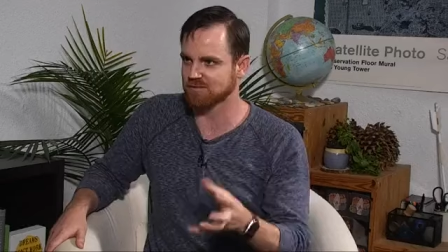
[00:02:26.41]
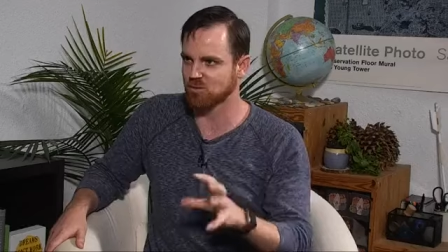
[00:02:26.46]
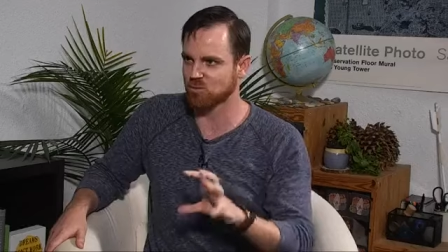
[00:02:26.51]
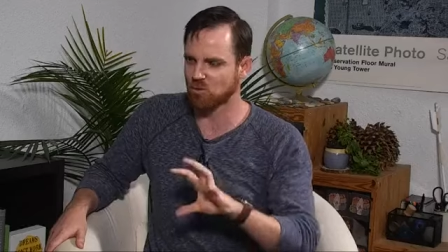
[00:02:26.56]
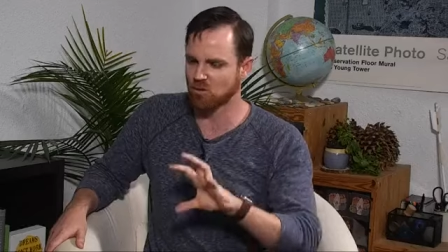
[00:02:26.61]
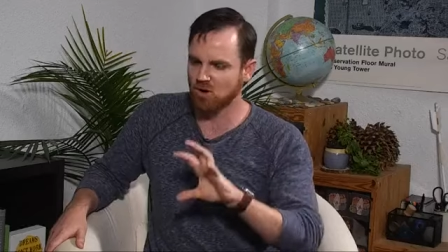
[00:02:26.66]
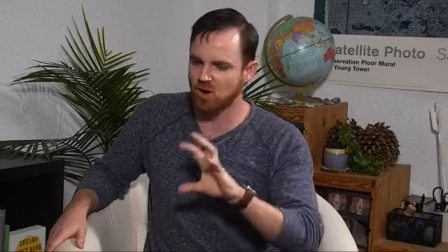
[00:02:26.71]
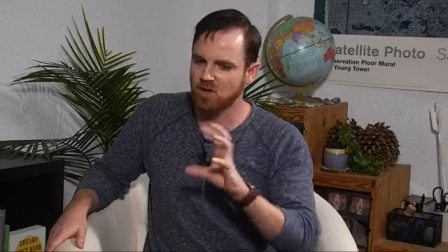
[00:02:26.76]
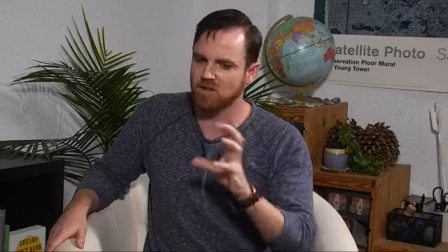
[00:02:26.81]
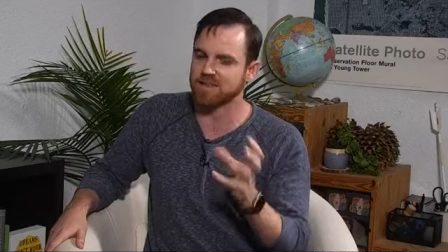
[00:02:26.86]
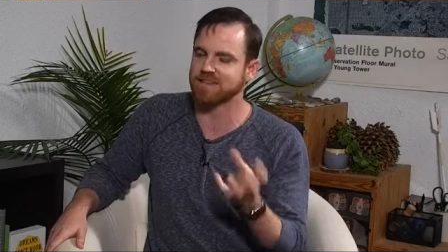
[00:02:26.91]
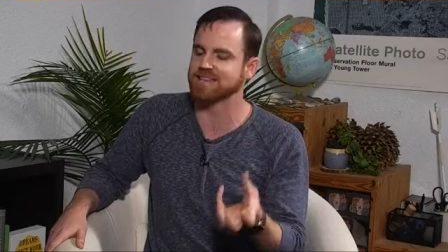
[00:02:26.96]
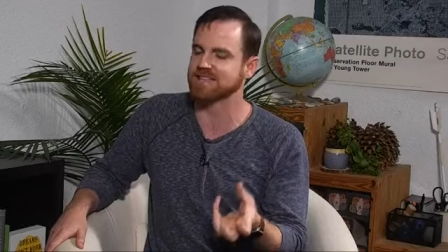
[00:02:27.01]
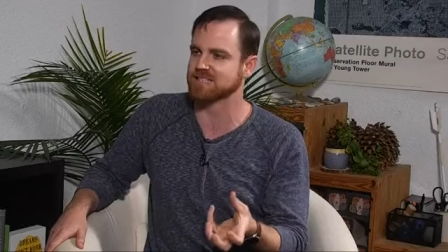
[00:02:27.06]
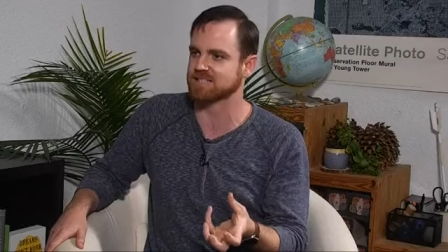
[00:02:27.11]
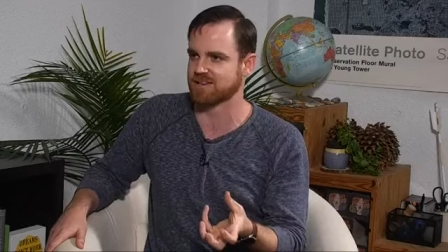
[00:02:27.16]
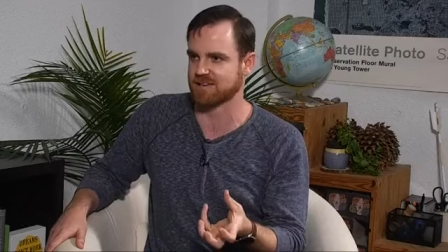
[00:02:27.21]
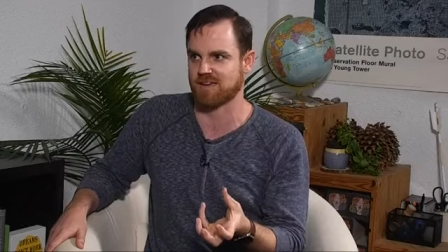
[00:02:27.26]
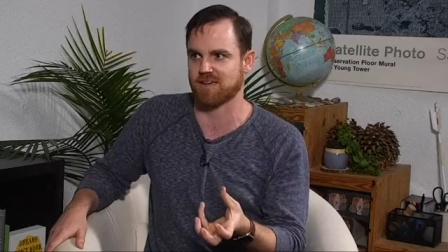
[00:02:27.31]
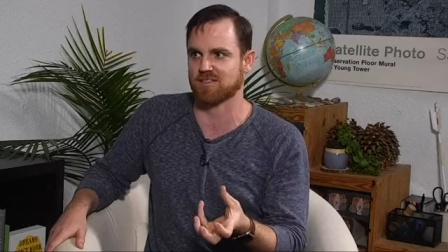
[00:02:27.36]
We're all in this
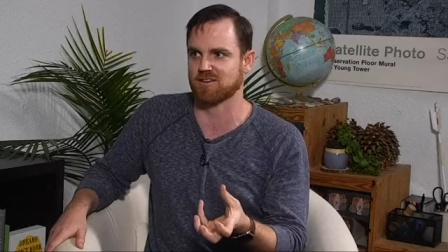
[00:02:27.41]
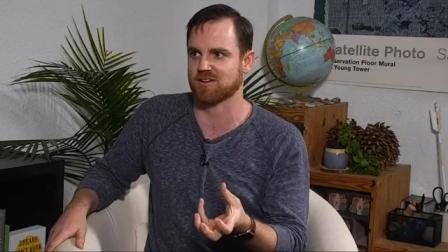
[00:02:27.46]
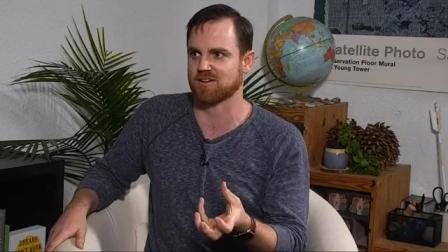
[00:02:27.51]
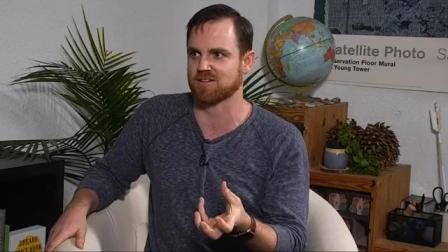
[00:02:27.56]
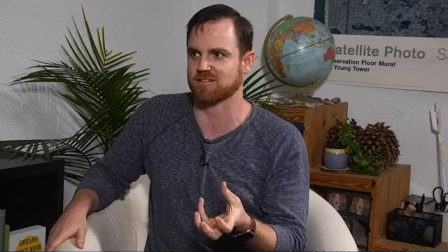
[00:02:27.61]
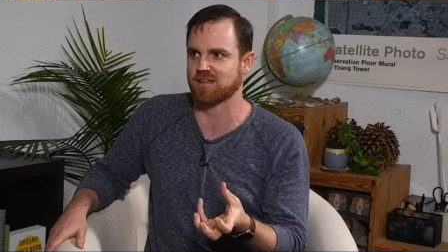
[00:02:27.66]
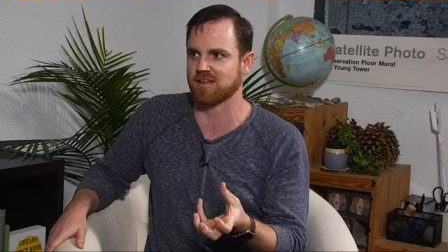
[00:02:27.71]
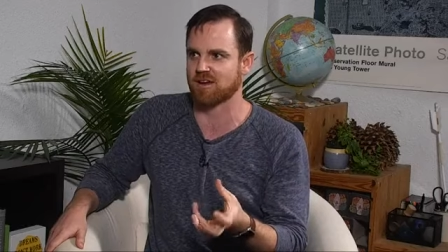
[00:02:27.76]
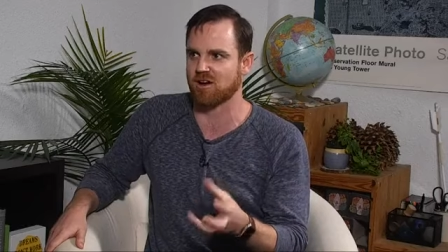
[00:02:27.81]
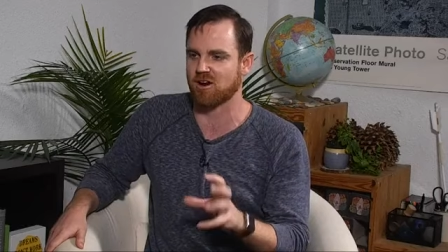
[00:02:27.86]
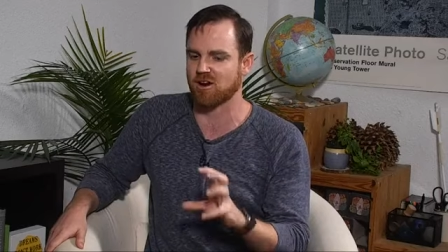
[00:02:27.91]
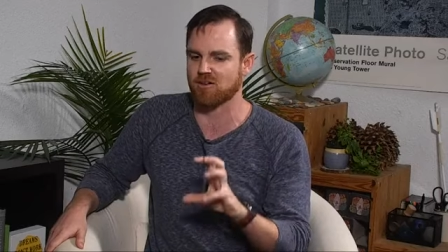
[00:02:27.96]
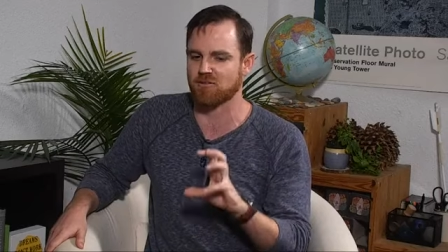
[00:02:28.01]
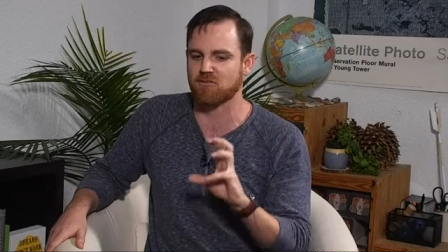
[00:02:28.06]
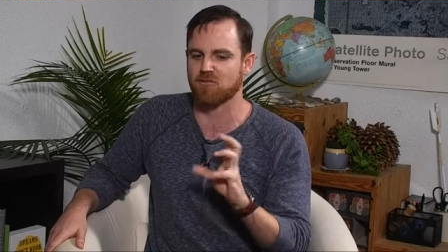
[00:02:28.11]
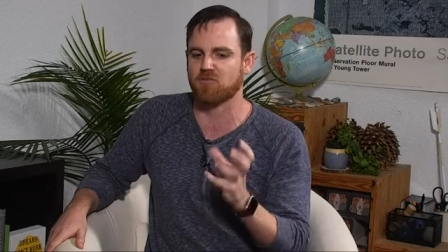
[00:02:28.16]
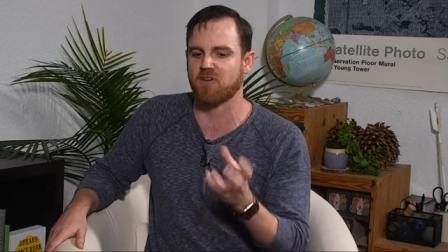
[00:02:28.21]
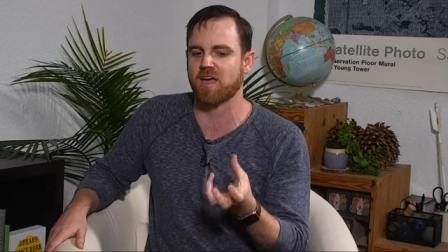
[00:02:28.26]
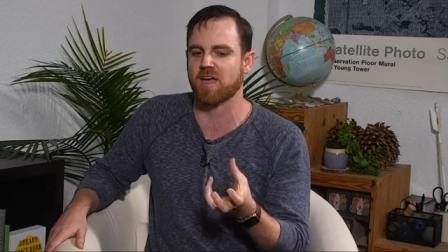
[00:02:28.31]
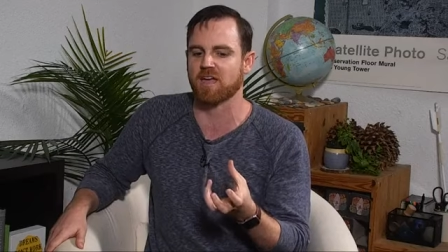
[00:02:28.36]
together. Like our
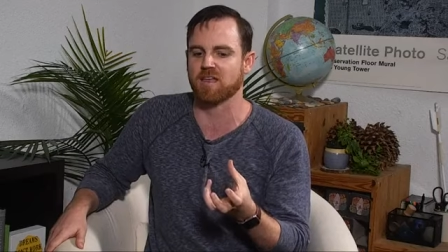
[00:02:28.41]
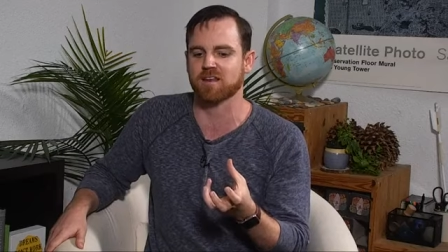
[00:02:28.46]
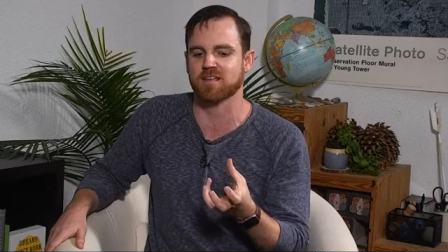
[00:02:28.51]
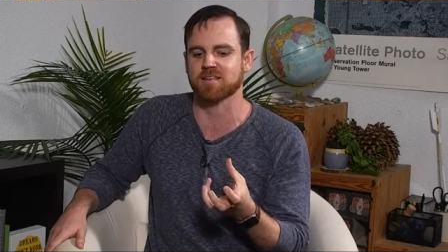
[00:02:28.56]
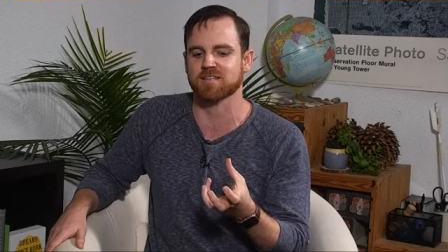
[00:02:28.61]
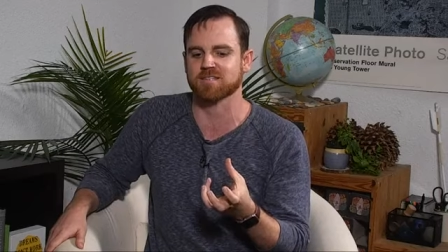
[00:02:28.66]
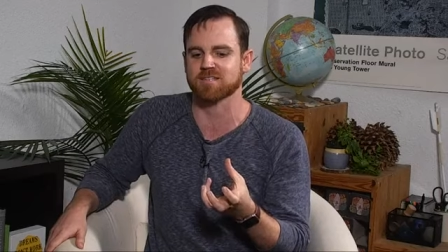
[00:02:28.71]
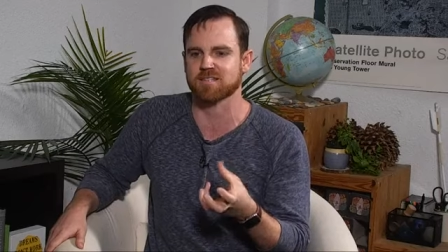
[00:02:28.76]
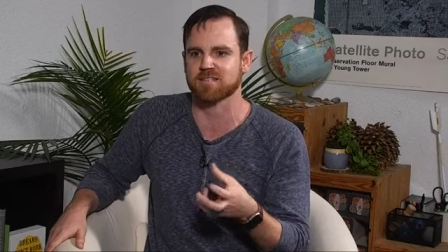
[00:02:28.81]
fate is